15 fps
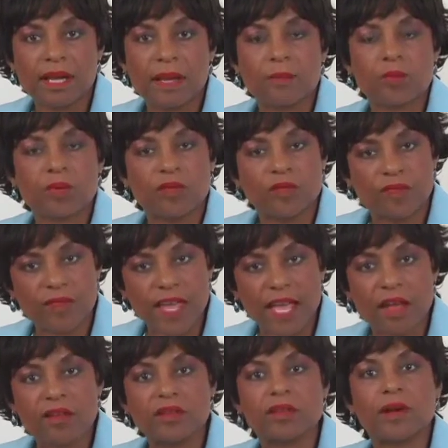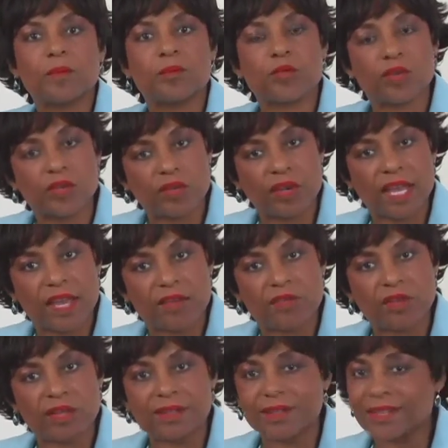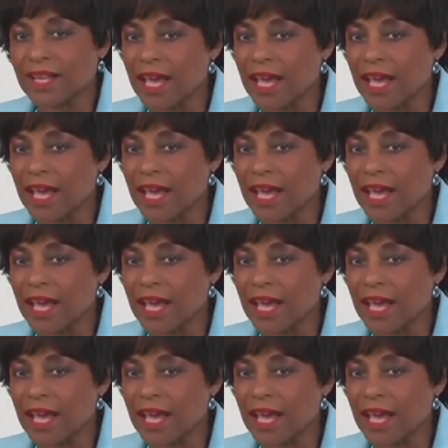and profound appreciation,